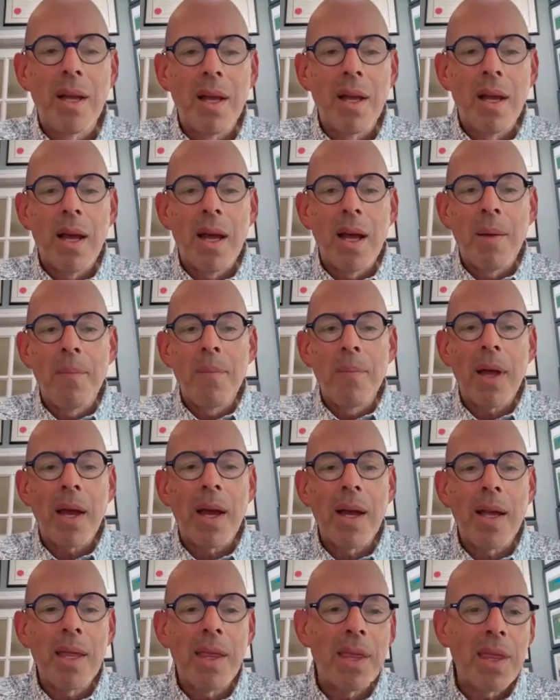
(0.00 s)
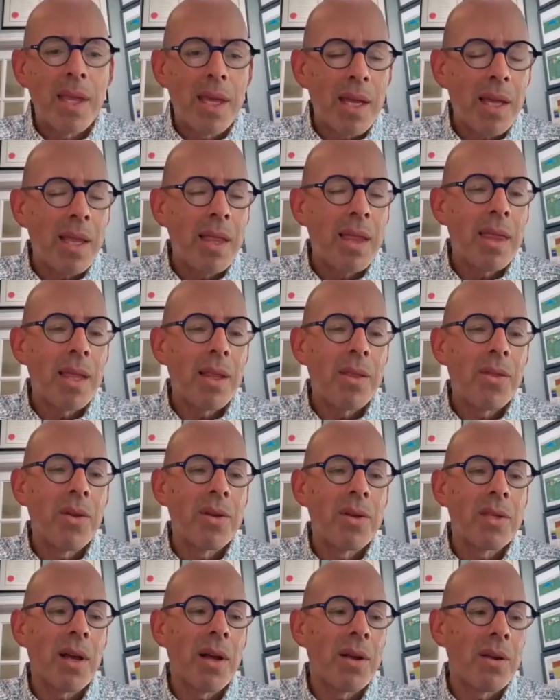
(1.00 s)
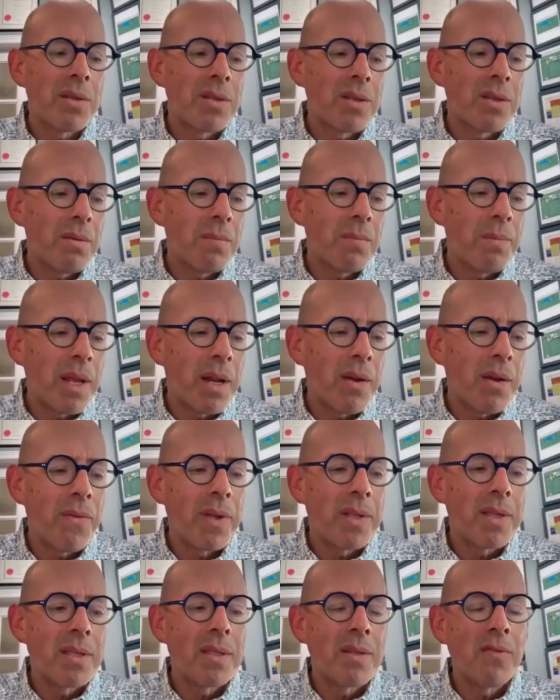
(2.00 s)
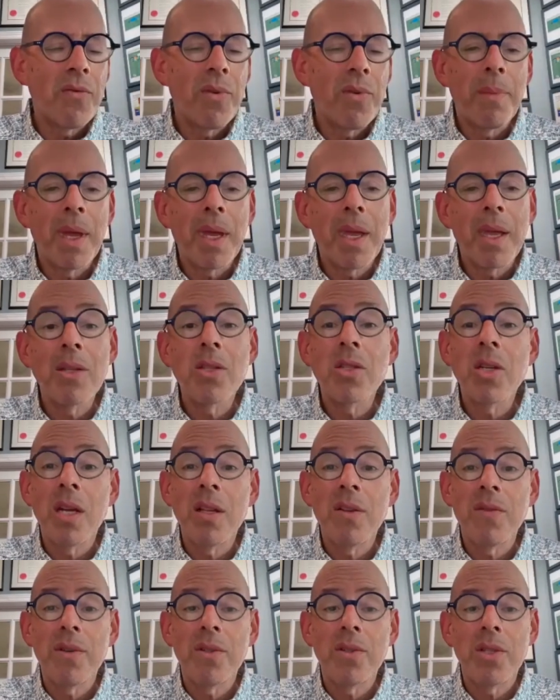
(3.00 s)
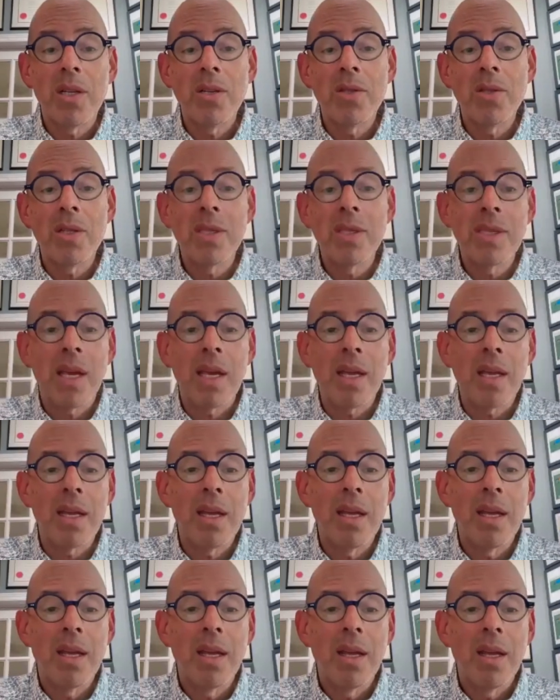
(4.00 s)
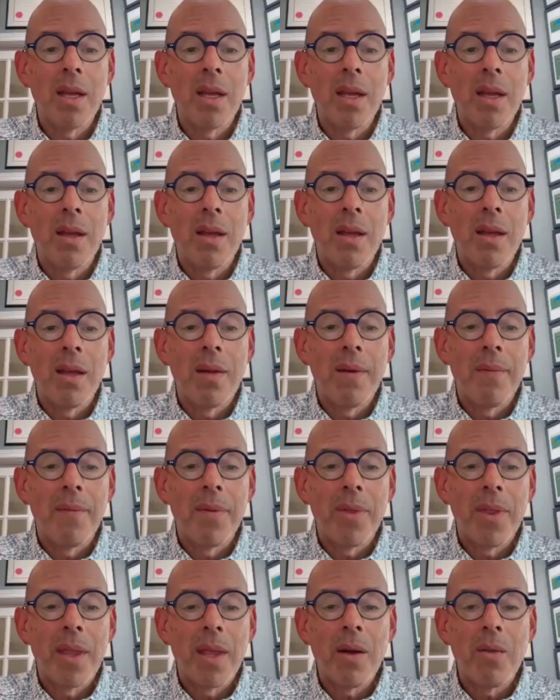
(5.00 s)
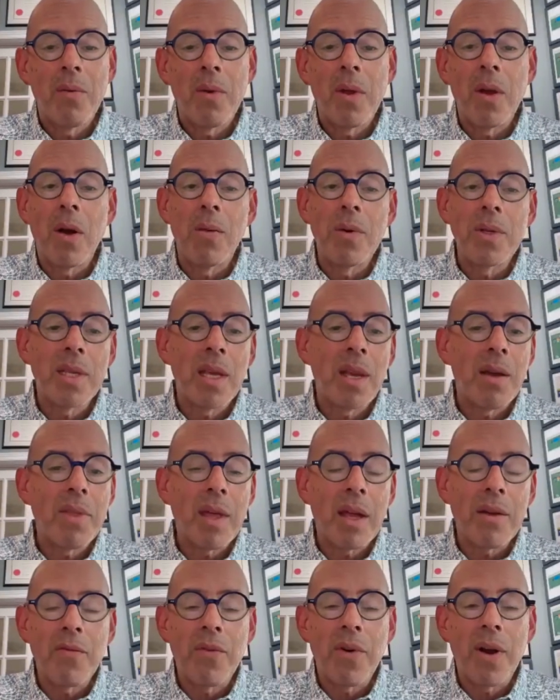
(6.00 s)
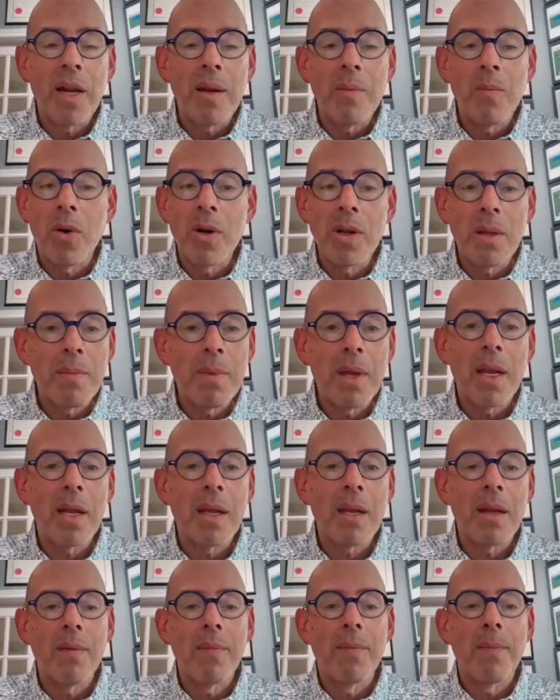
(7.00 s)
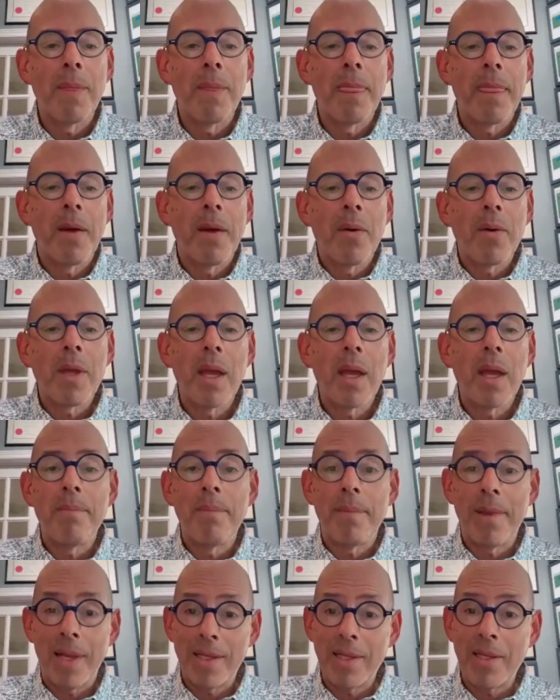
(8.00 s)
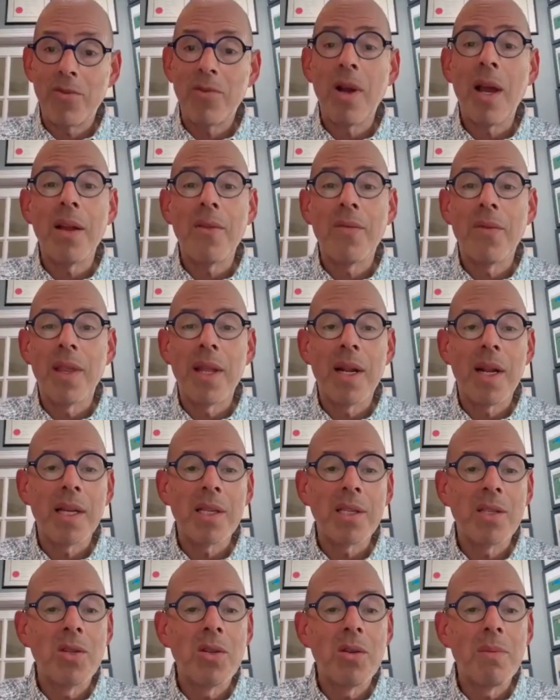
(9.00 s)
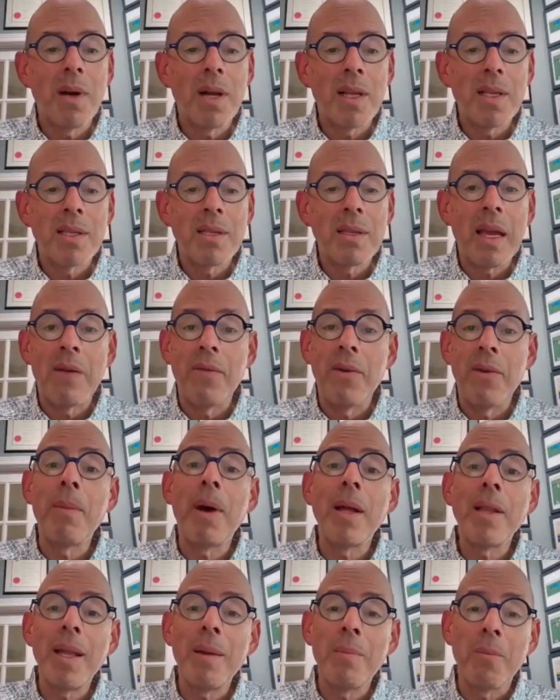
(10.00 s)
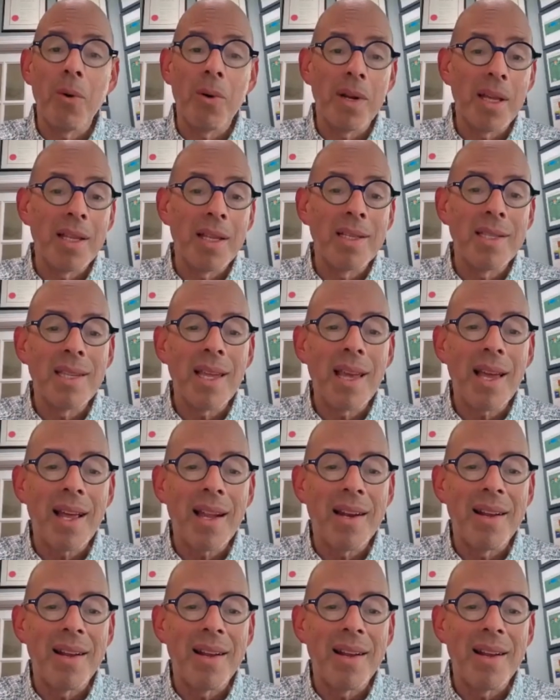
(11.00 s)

I think that there's also benefits for making change for change's sake. We always have that Friday morning meeting. Okay, let's try for the next 2 months, every Monday morning instead.